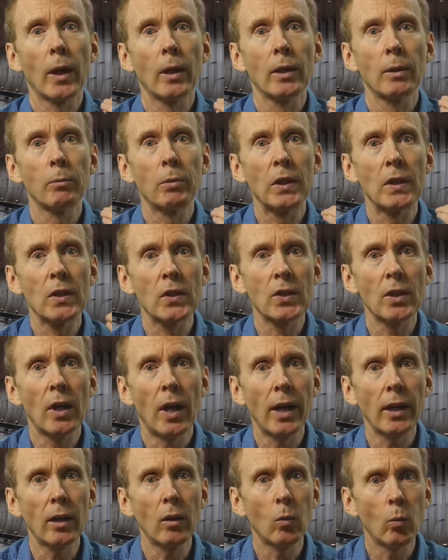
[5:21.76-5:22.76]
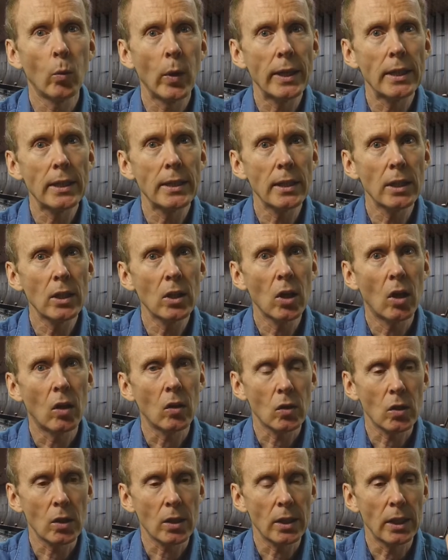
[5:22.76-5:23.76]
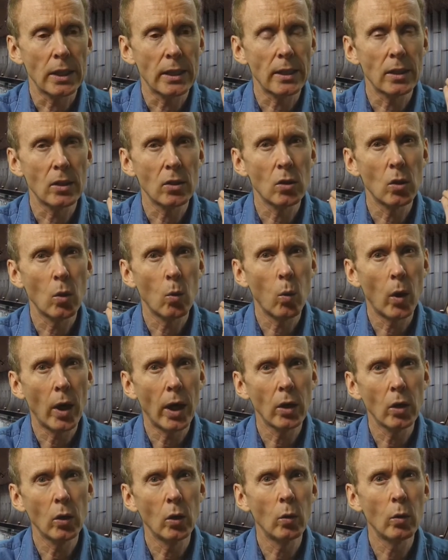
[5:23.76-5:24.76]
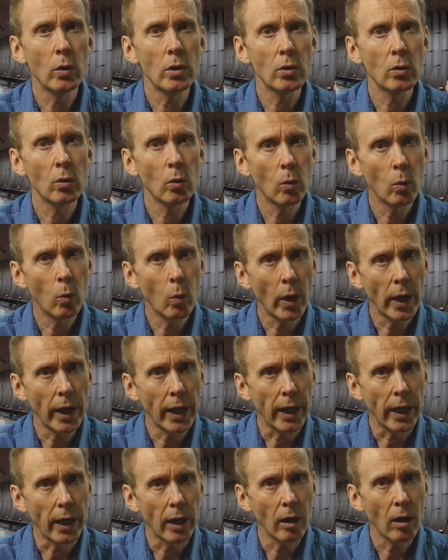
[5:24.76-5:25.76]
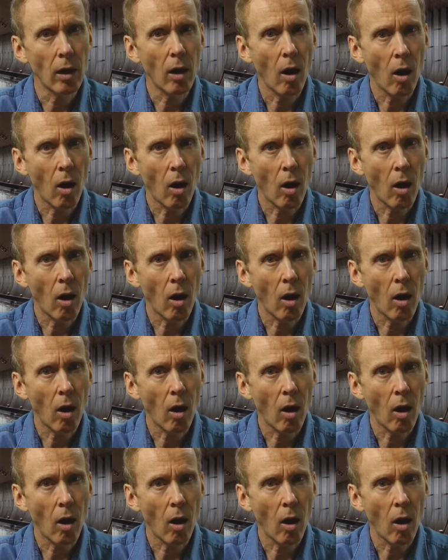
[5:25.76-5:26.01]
But the silent witnessing consciousness is the one who is aware